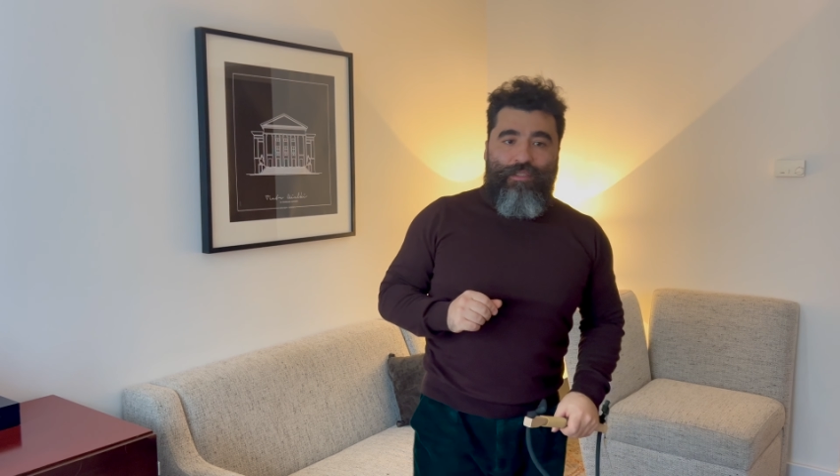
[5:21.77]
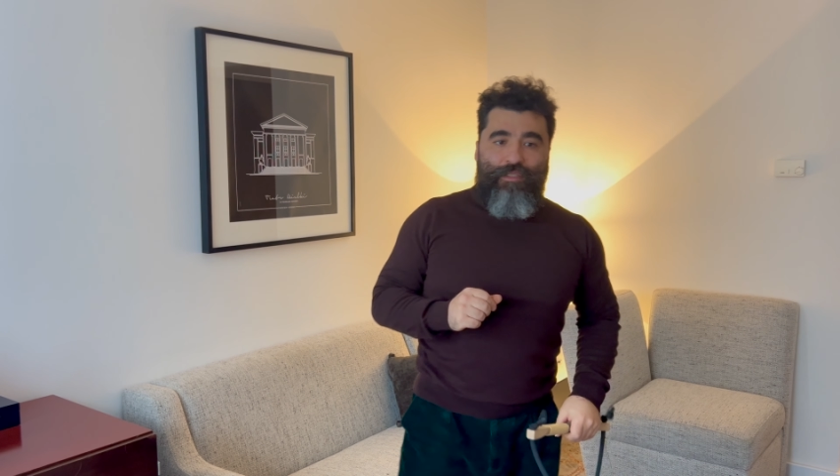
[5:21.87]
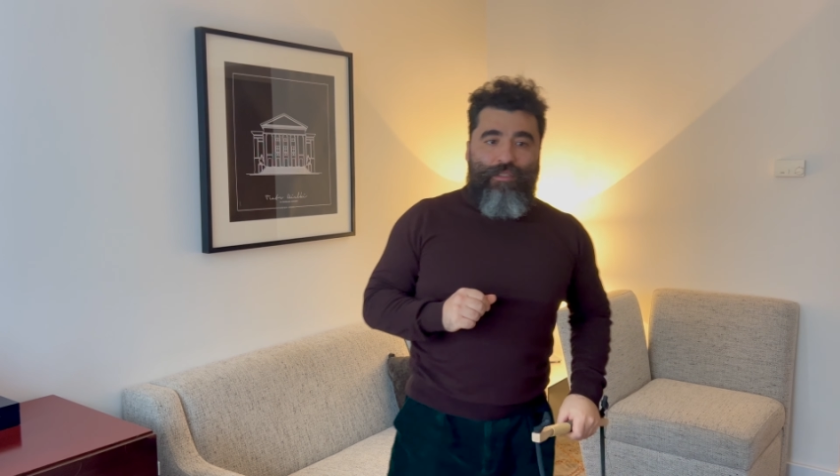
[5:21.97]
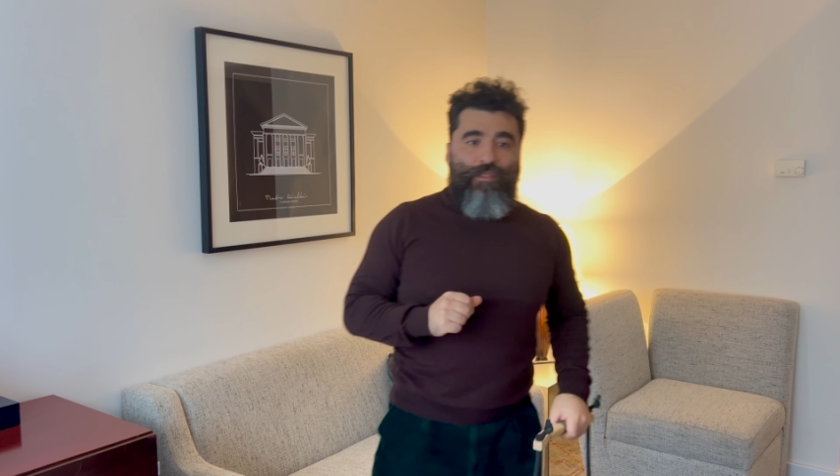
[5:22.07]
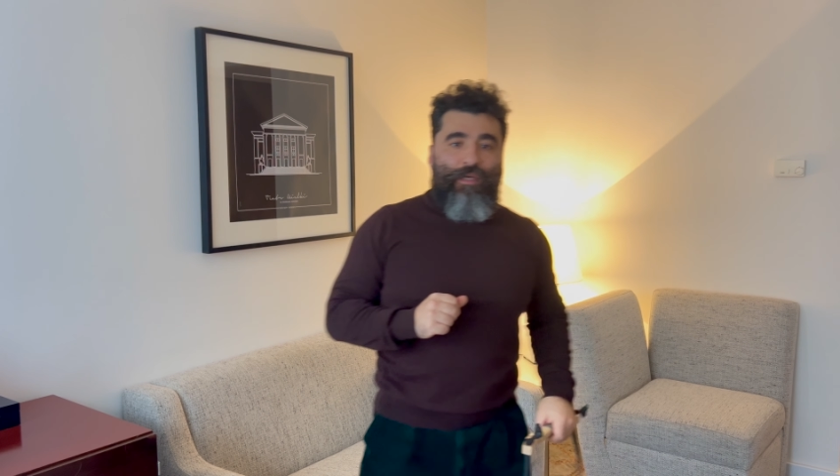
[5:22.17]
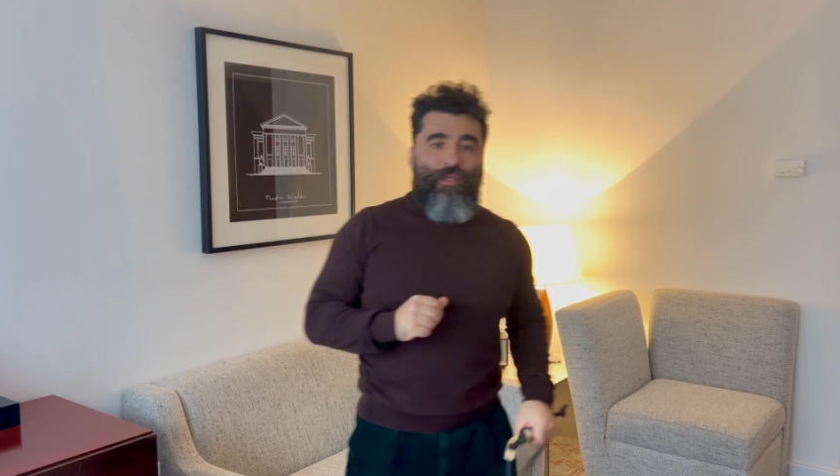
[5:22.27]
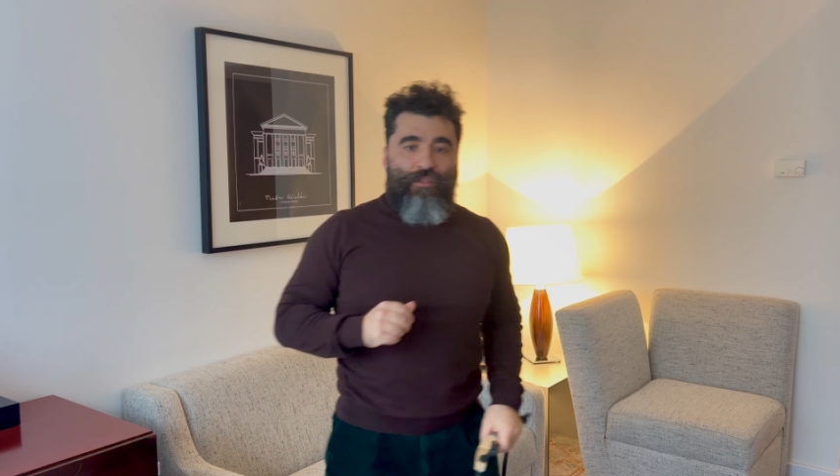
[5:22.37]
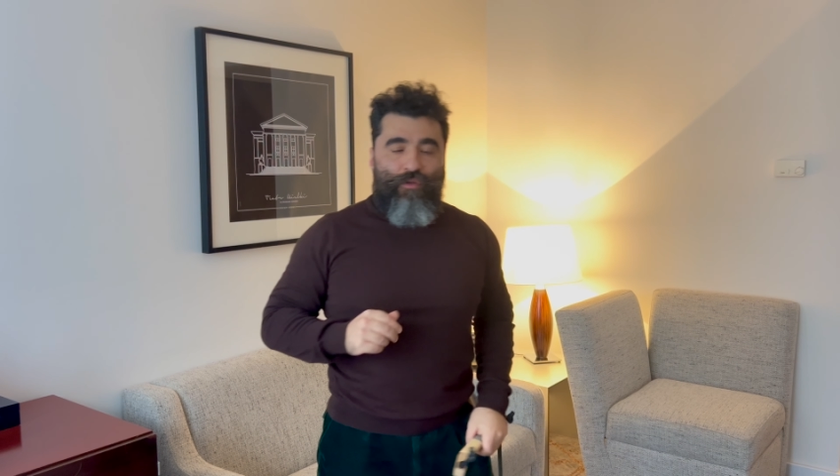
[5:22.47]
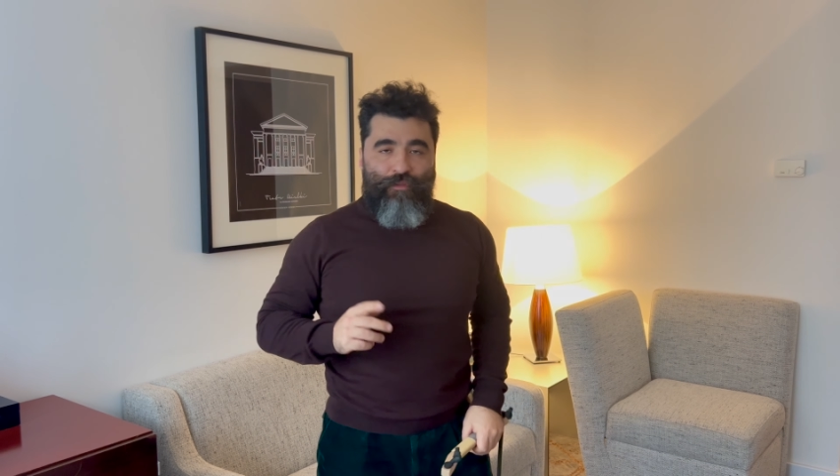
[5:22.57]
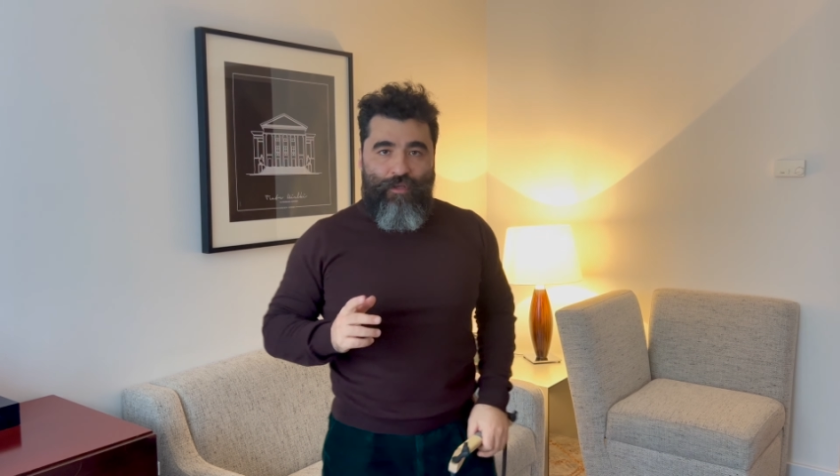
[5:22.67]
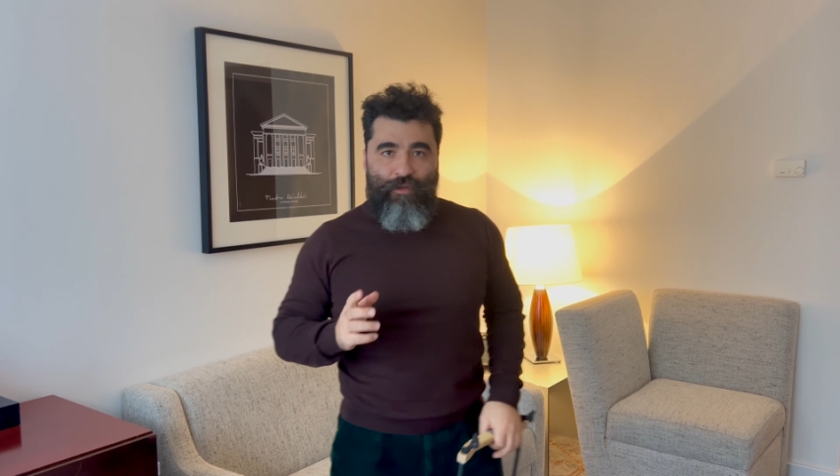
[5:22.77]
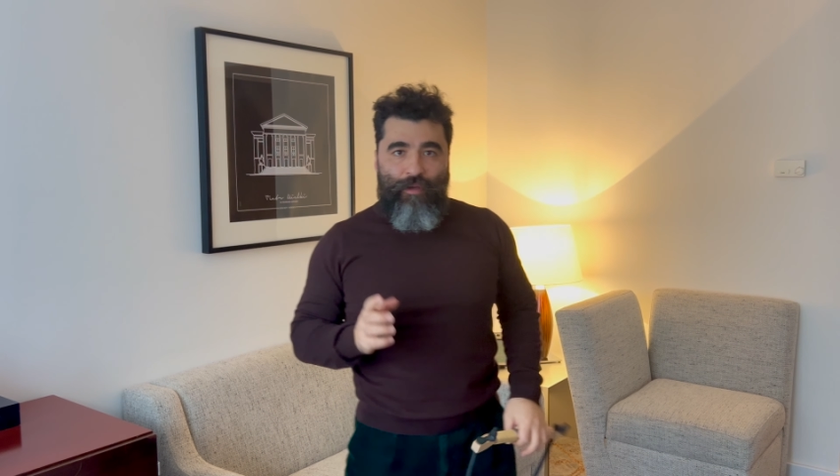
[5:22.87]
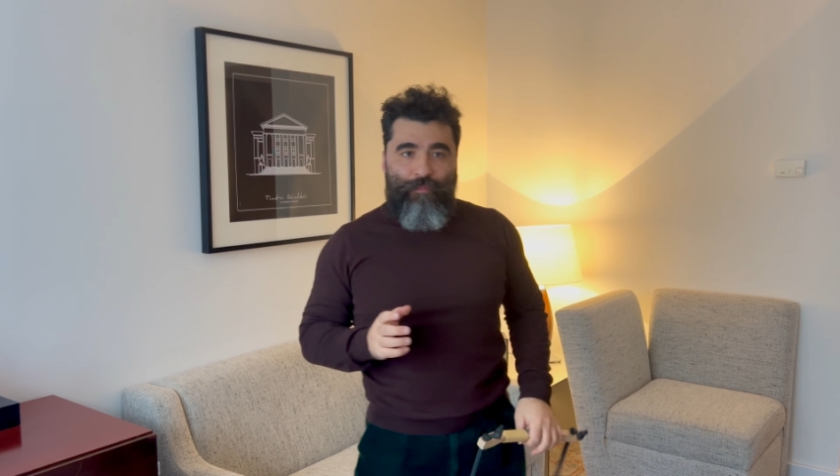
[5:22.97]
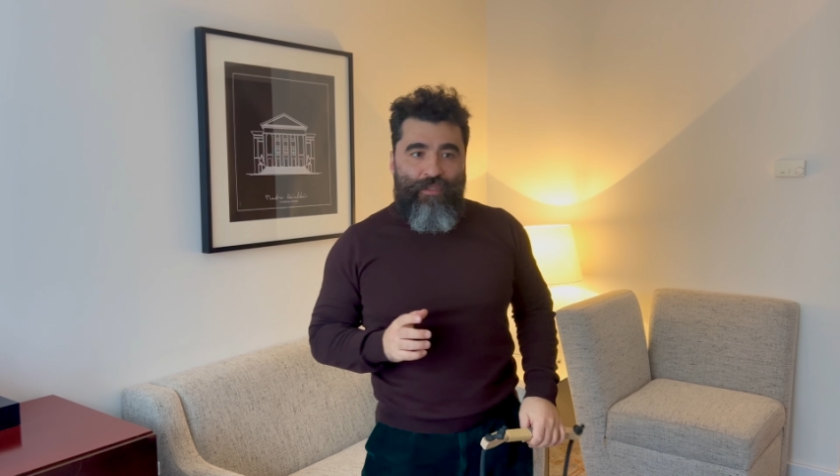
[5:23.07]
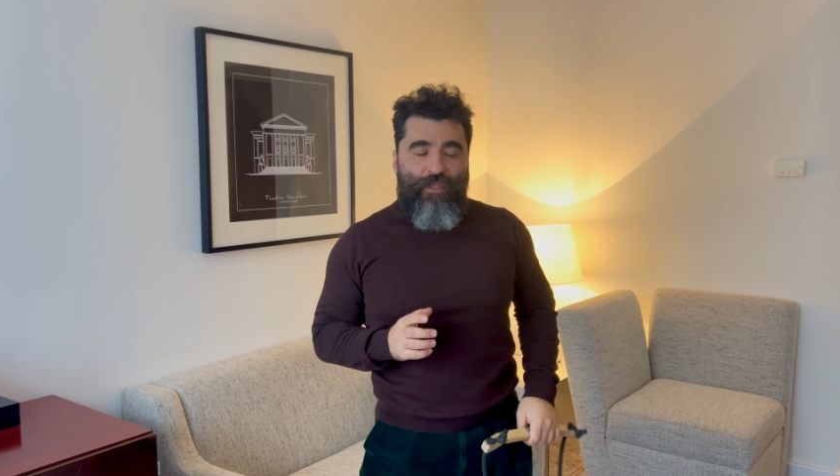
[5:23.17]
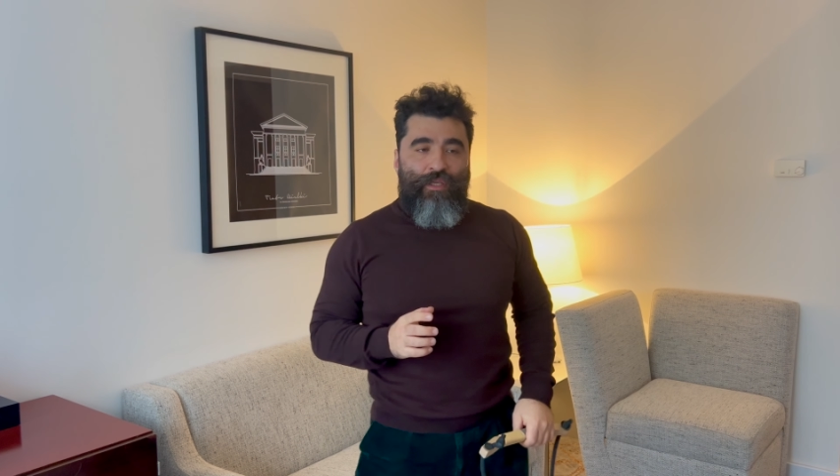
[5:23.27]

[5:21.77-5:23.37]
exercise of 3 reps